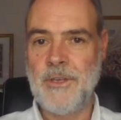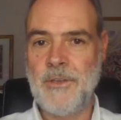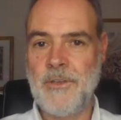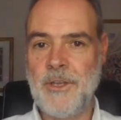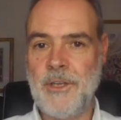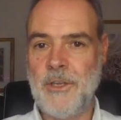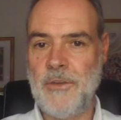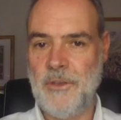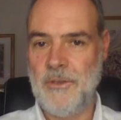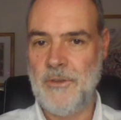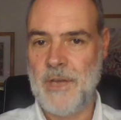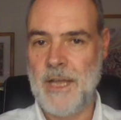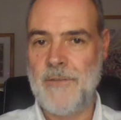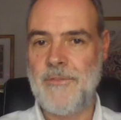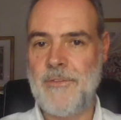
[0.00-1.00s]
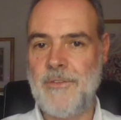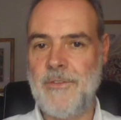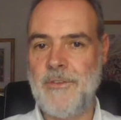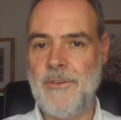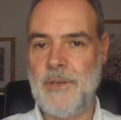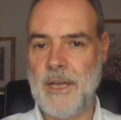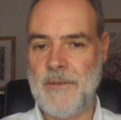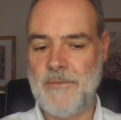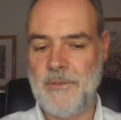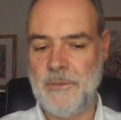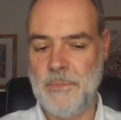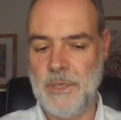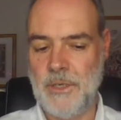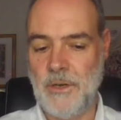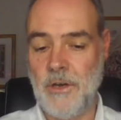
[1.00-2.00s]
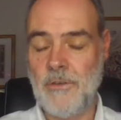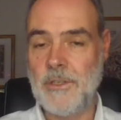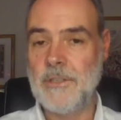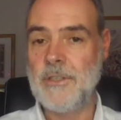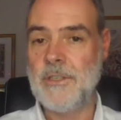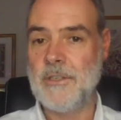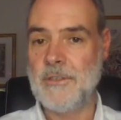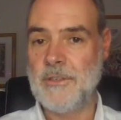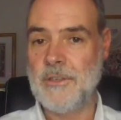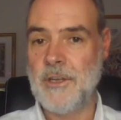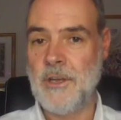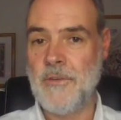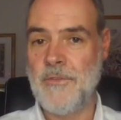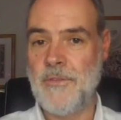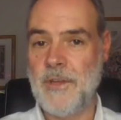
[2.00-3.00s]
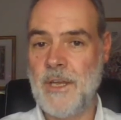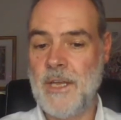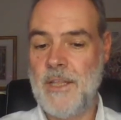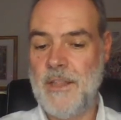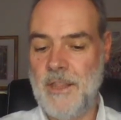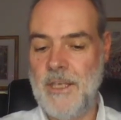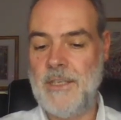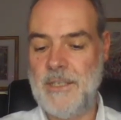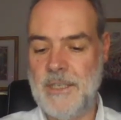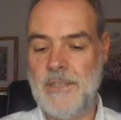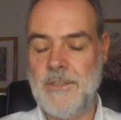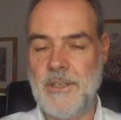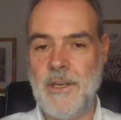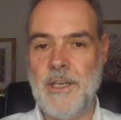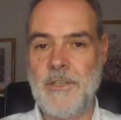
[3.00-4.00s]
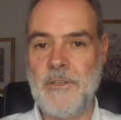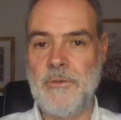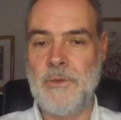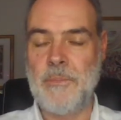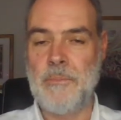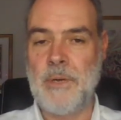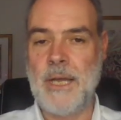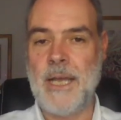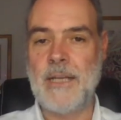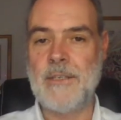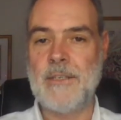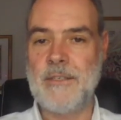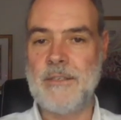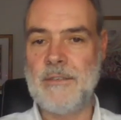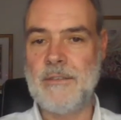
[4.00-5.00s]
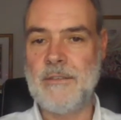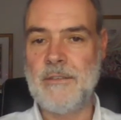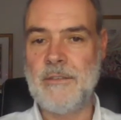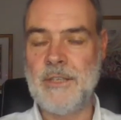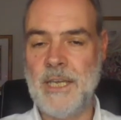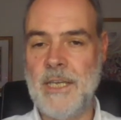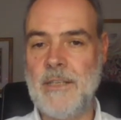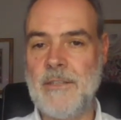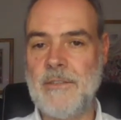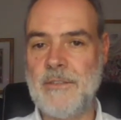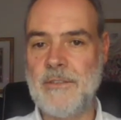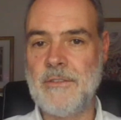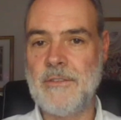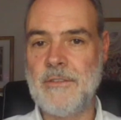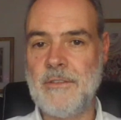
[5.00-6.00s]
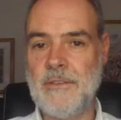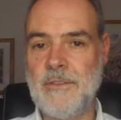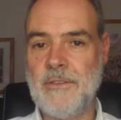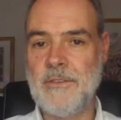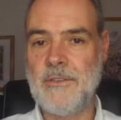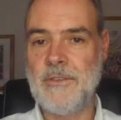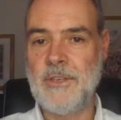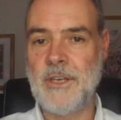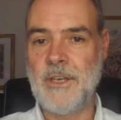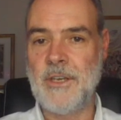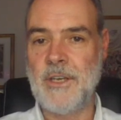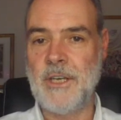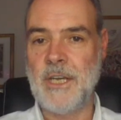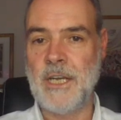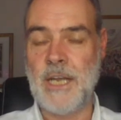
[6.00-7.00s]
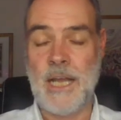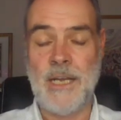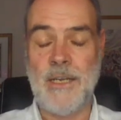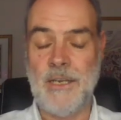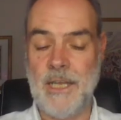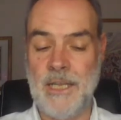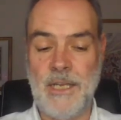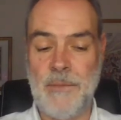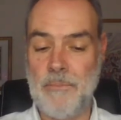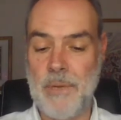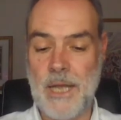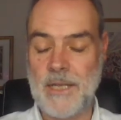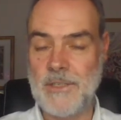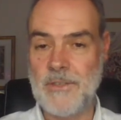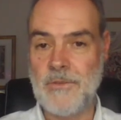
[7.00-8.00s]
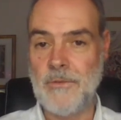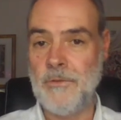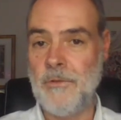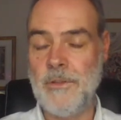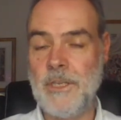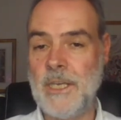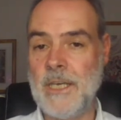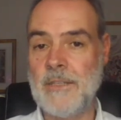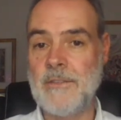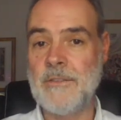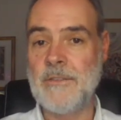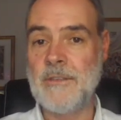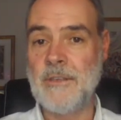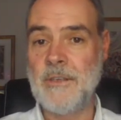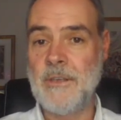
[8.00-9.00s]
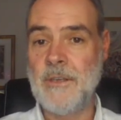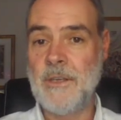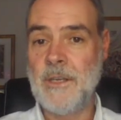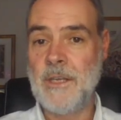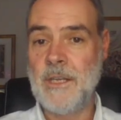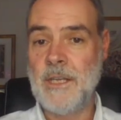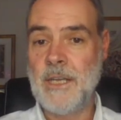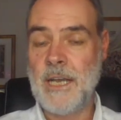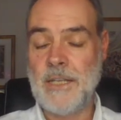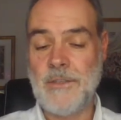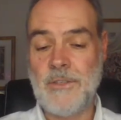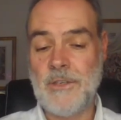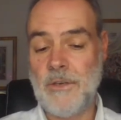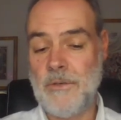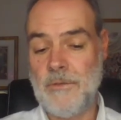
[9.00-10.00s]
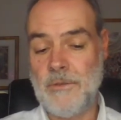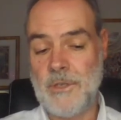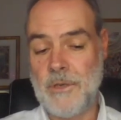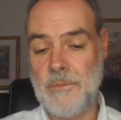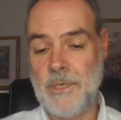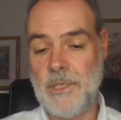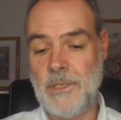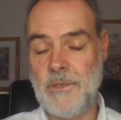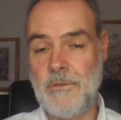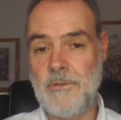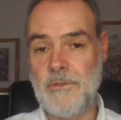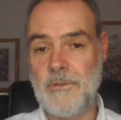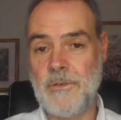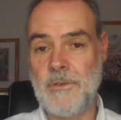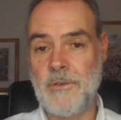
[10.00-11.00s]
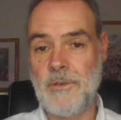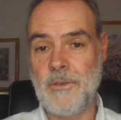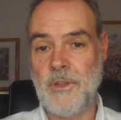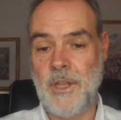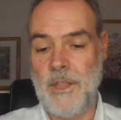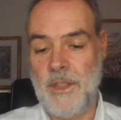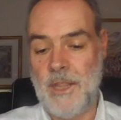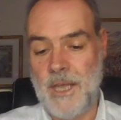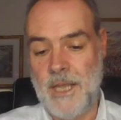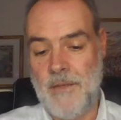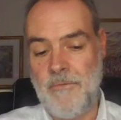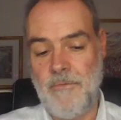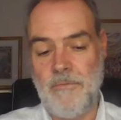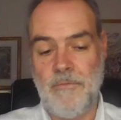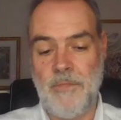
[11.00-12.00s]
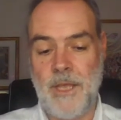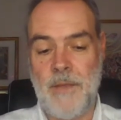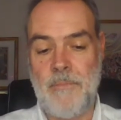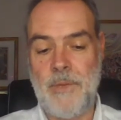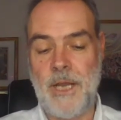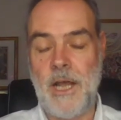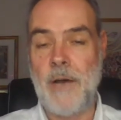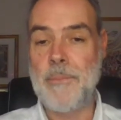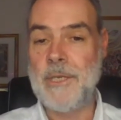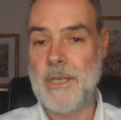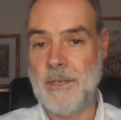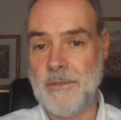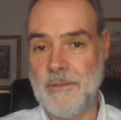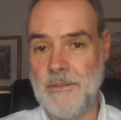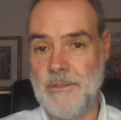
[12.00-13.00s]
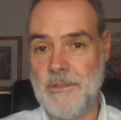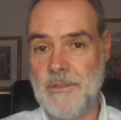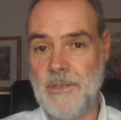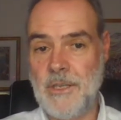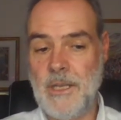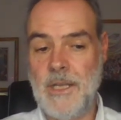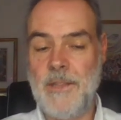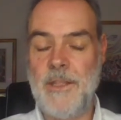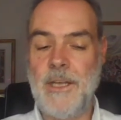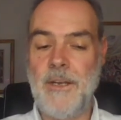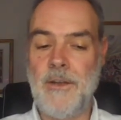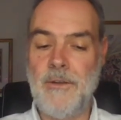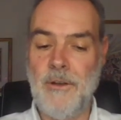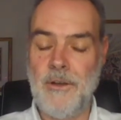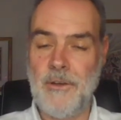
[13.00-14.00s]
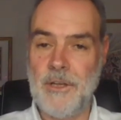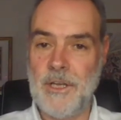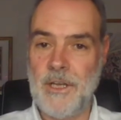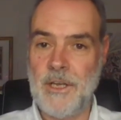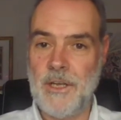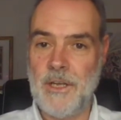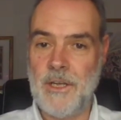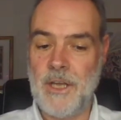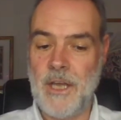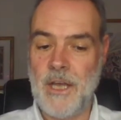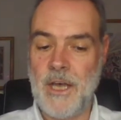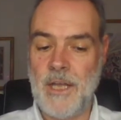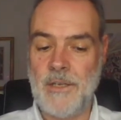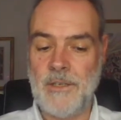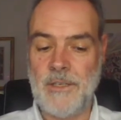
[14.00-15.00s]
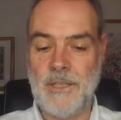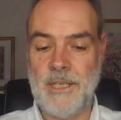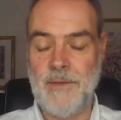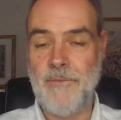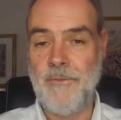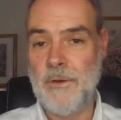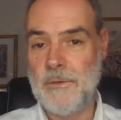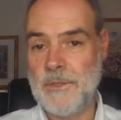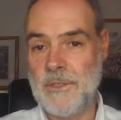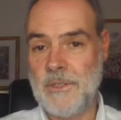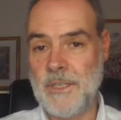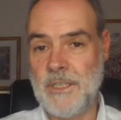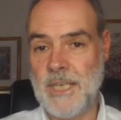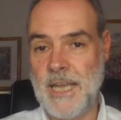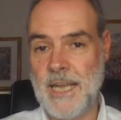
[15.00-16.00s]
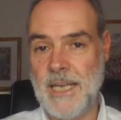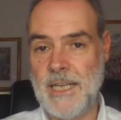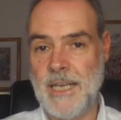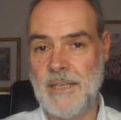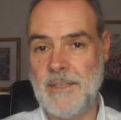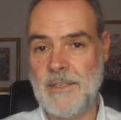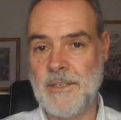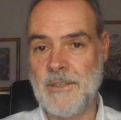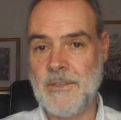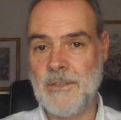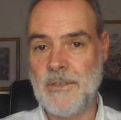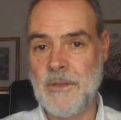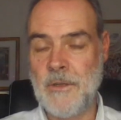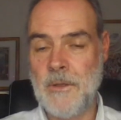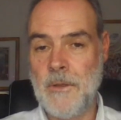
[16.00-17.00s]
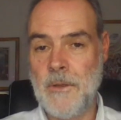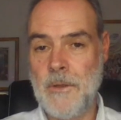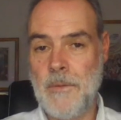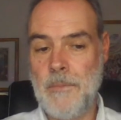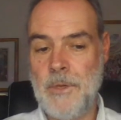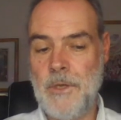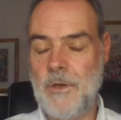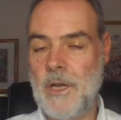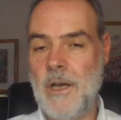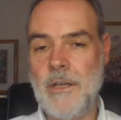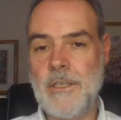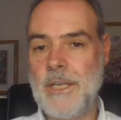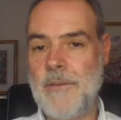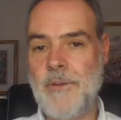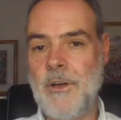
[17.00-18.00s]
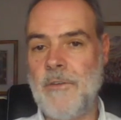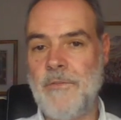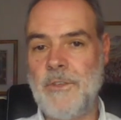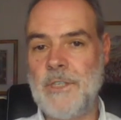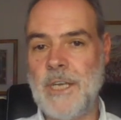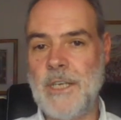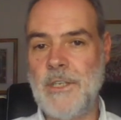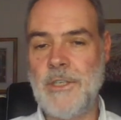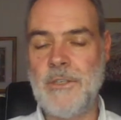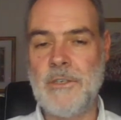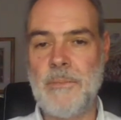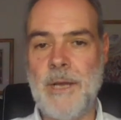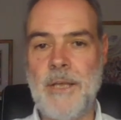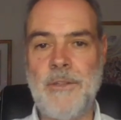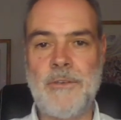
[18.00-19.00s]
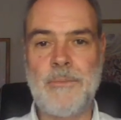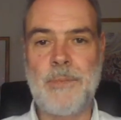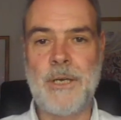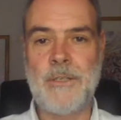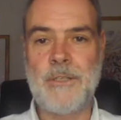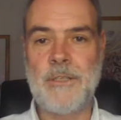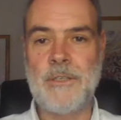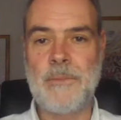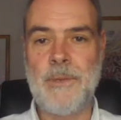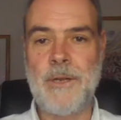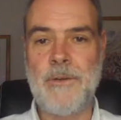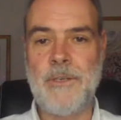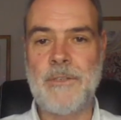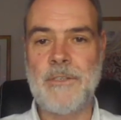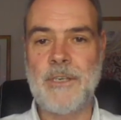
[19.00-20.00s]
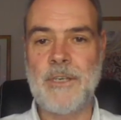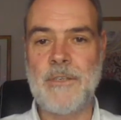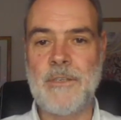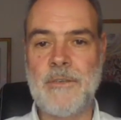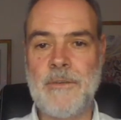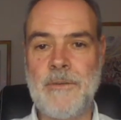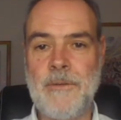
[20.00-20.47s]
you know you, you have you have to be cognizant of this is going to impact the kids mm-hmm. you know mm-hmm. and, and, it impacts all of the kids mm-hmm. and so so many children that they they become adults they're no longer under the influence of these alienators but you can't have conversations about those past experiences